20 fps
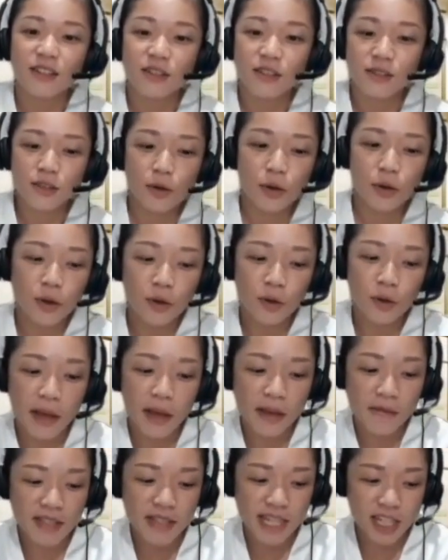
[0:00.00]
So
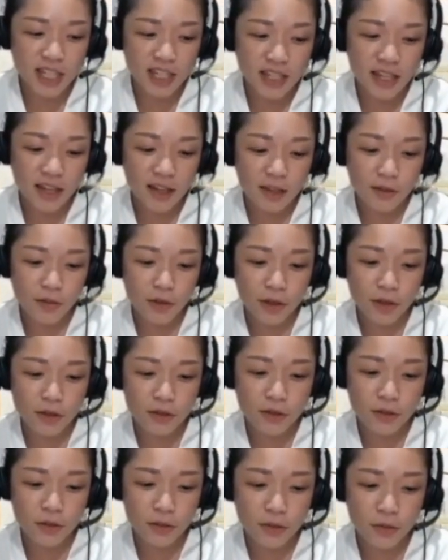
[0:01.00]
my invitation here is for you
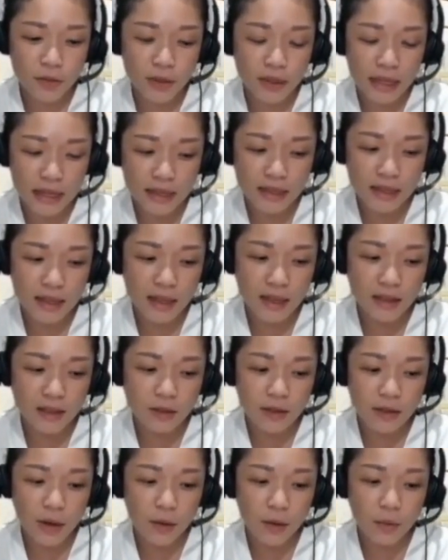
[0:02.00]
to look within and
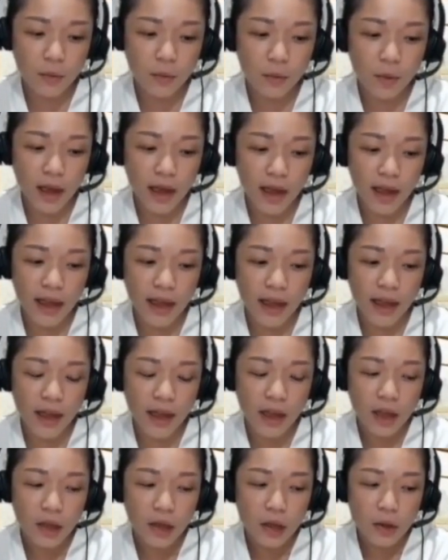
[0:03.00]
look at where
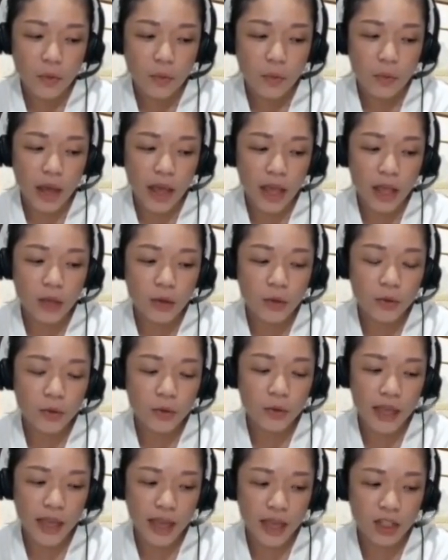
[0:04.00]

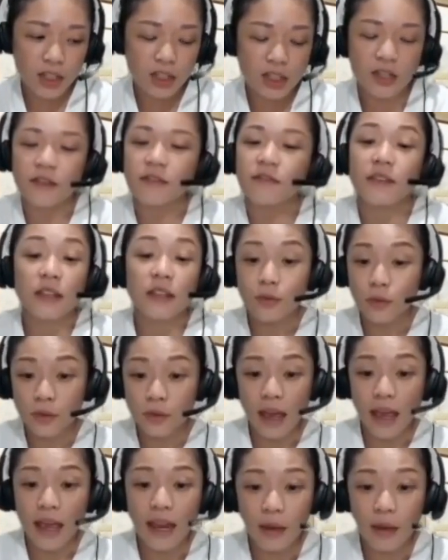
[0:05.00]
you can shift into
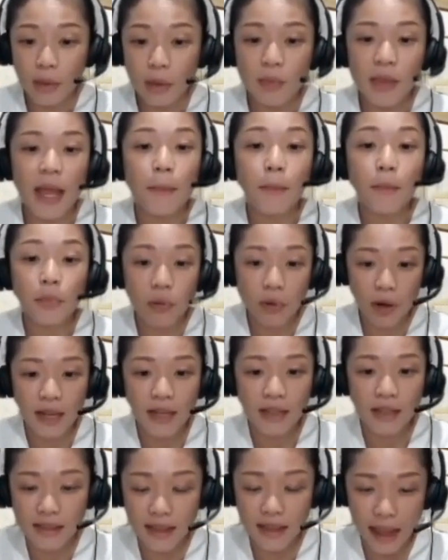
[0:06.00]
that and maybe
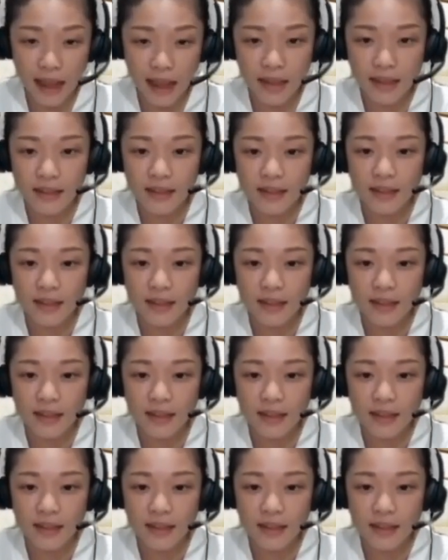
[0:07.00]
embrace that.